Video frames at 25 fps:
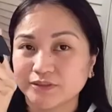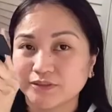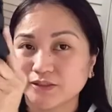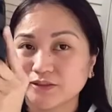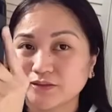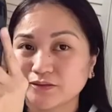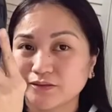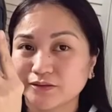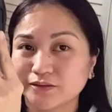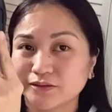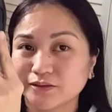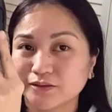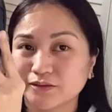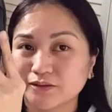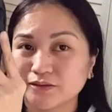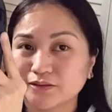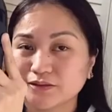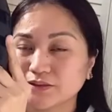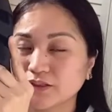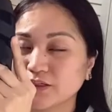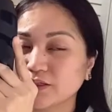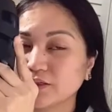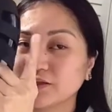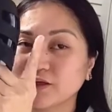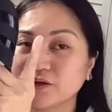
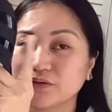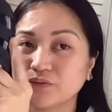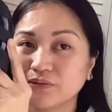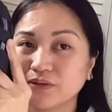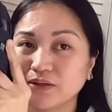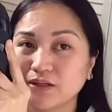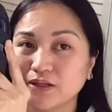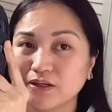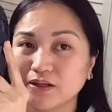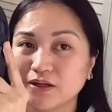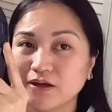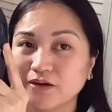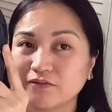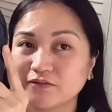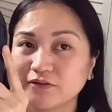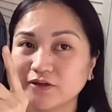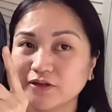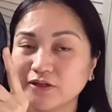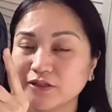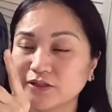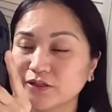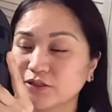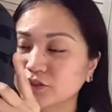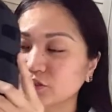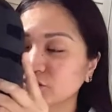sandals, and I really love
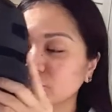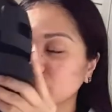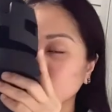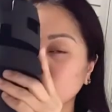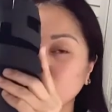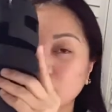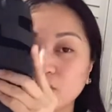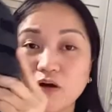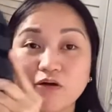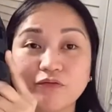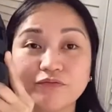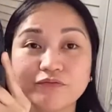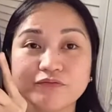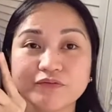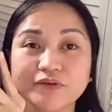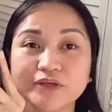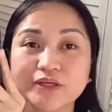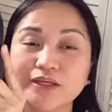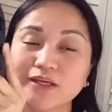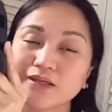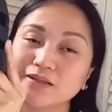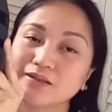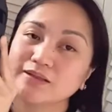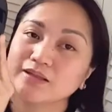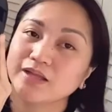it. They're so
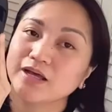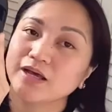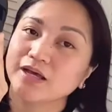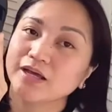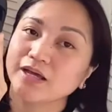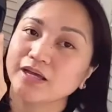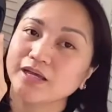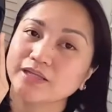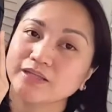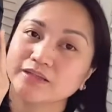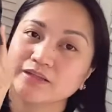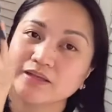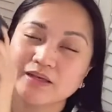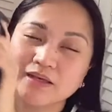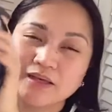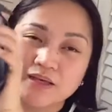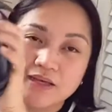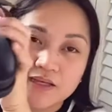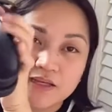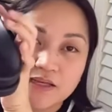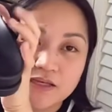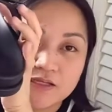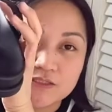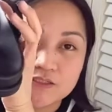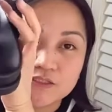comfy and light
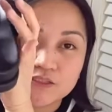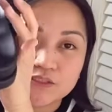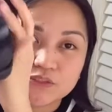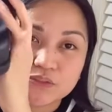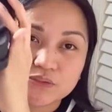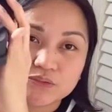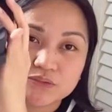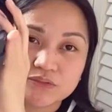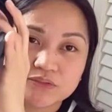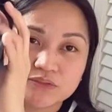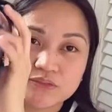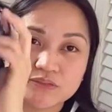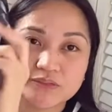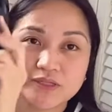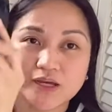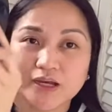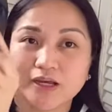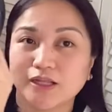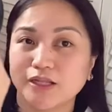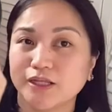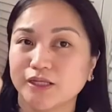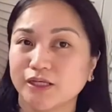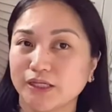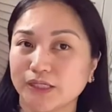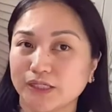and so
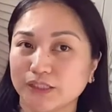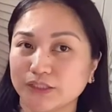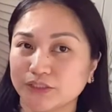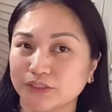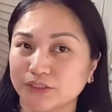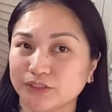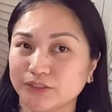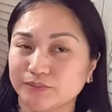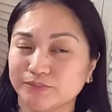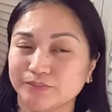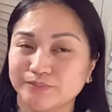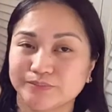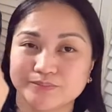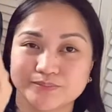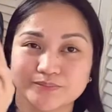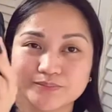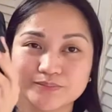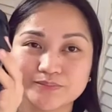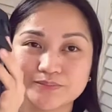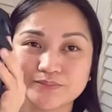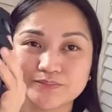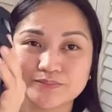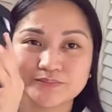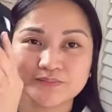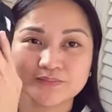stylish.
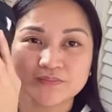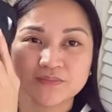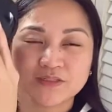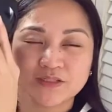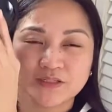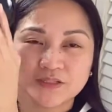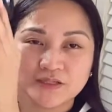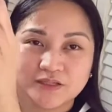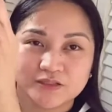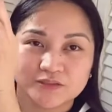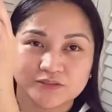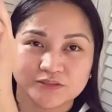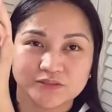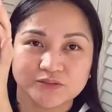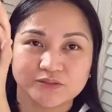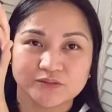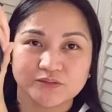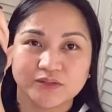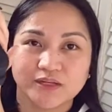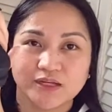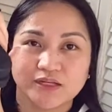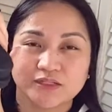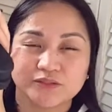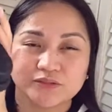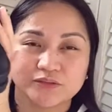So
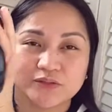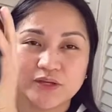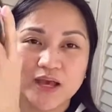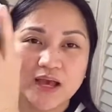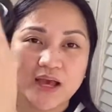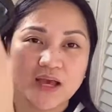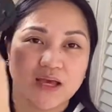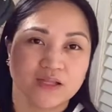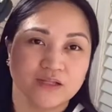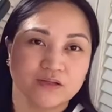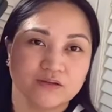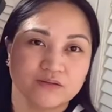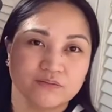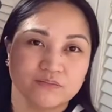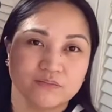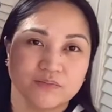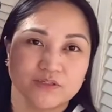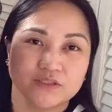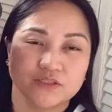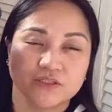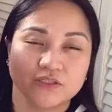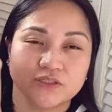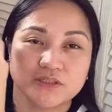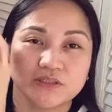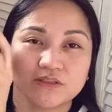glad to add in
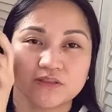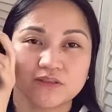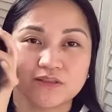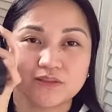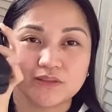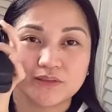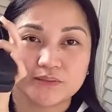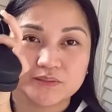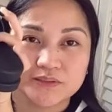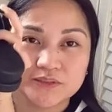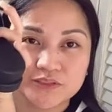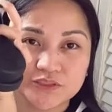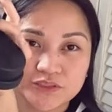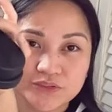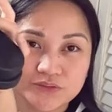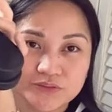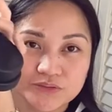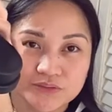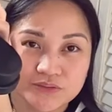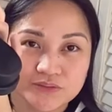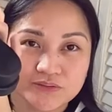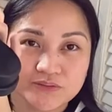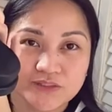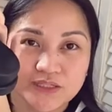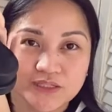my Hermes
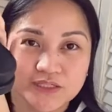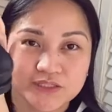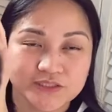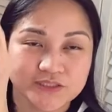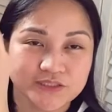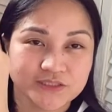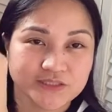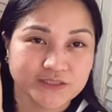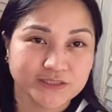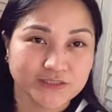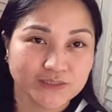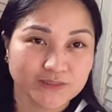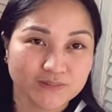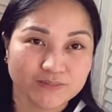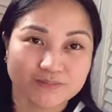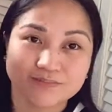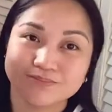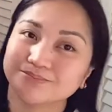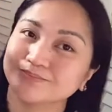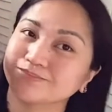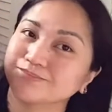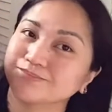shoes collection.